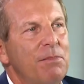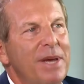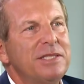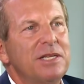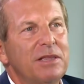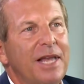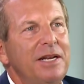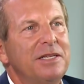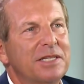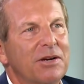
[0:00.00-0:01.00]
the men's and
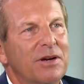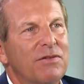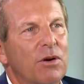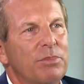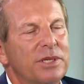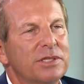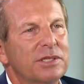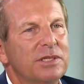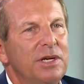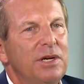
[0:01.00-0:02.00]
ladies area of our business,